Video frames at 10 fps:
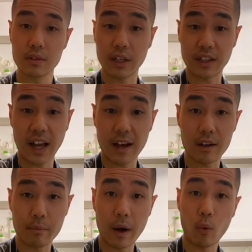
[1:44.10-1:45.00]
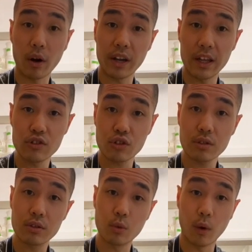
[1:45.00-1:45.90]
Like that, about 1
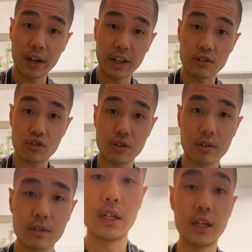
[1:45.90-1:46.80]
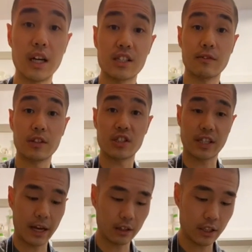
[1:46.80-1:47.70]
inch to 1 inch. As of the
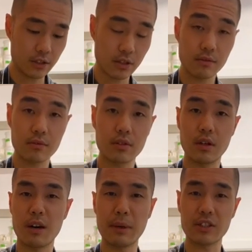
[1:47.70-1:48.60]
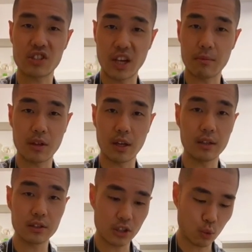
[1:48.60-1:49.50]
scallions, about the same
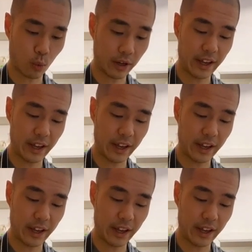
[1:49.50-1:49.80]
thing, just 1